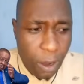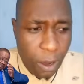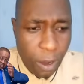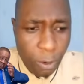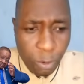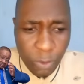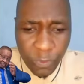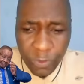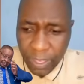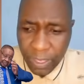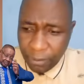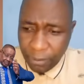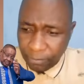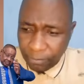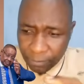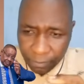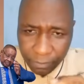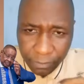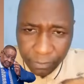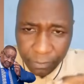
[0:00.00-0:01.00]
with the
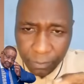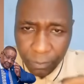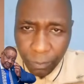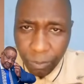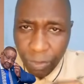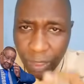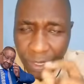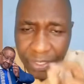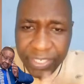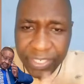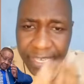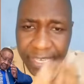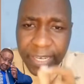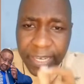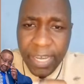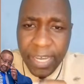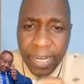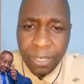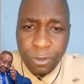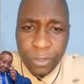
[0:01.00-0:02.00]

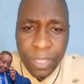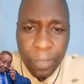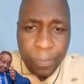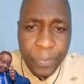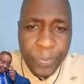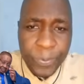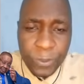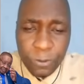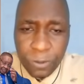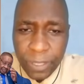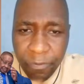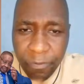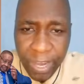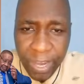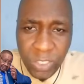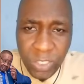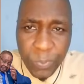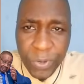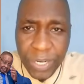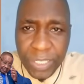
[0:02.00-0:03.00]
secretary to the
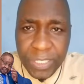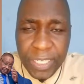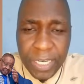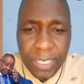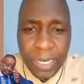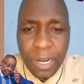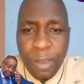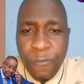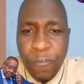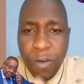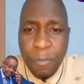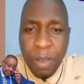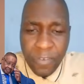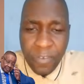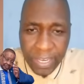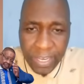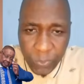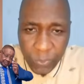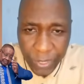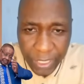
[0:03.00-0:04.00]
vice president, former
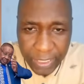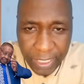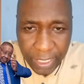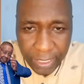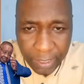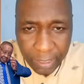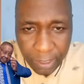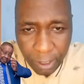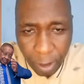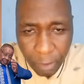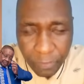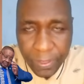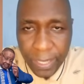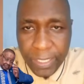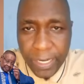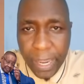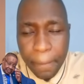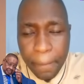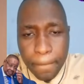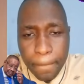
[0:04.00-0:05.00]
vice president of that time.